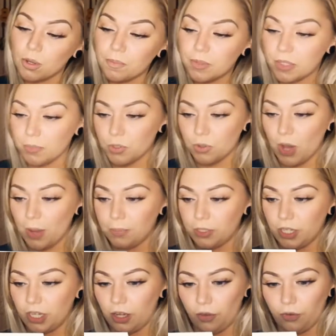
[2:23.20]
a
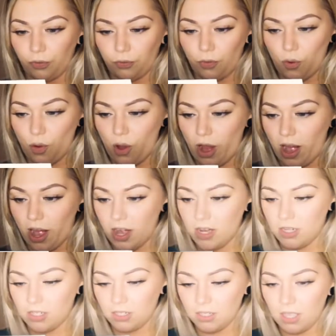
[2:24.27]
subscription for...
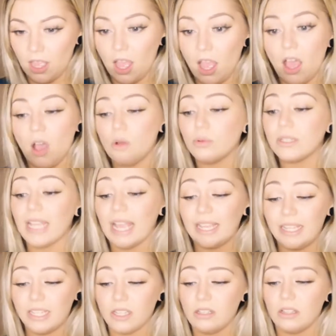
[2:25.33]
Oh,
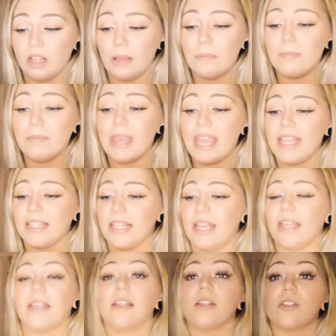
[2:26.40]
Tidal!
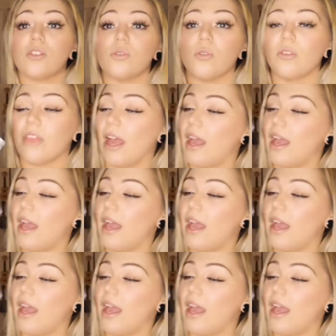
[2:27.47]
Amazing! So